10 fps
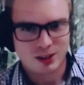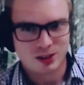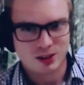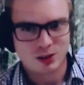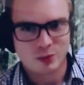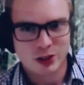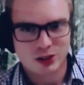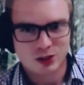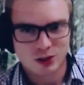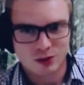So it's a
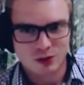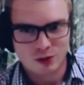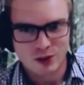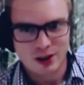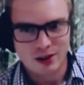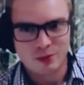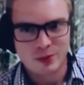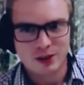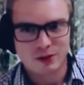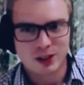mixture of our own
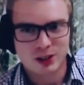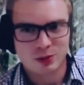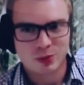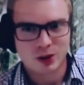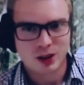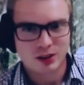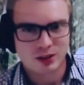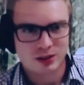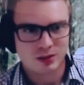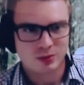manufactured products
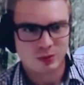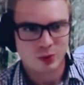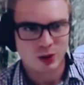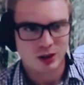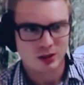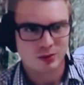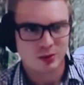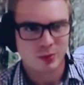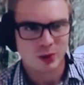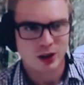that we
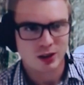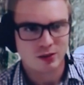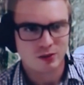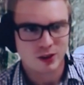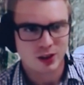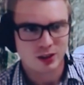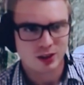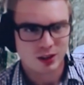buy and fit.